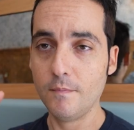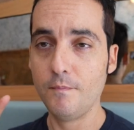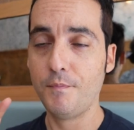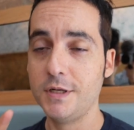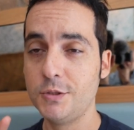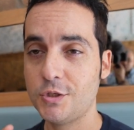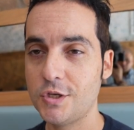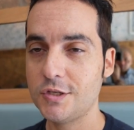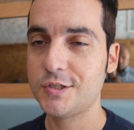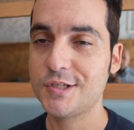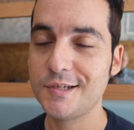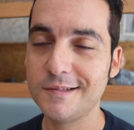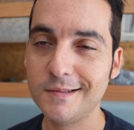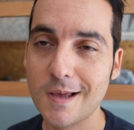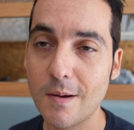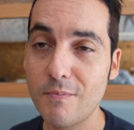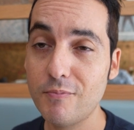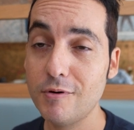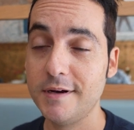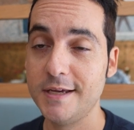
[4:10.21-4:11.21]
bunch of
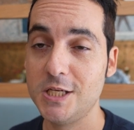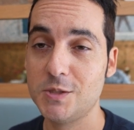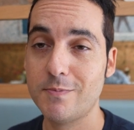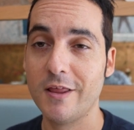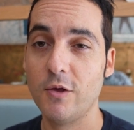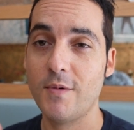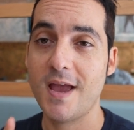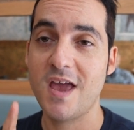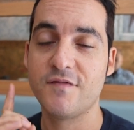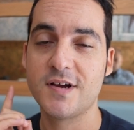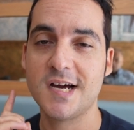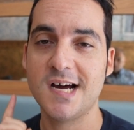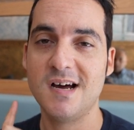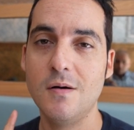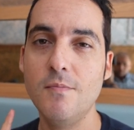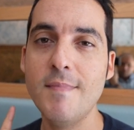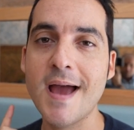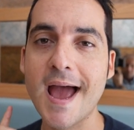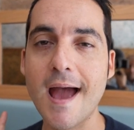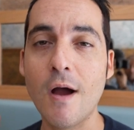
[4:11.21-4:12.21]
celebrities, by the way, have
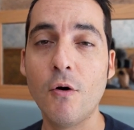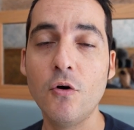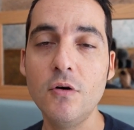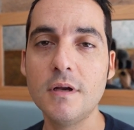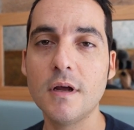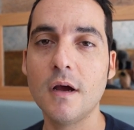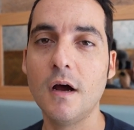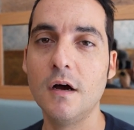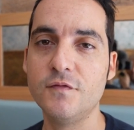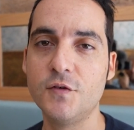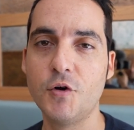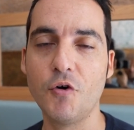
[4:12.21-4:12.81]
come out of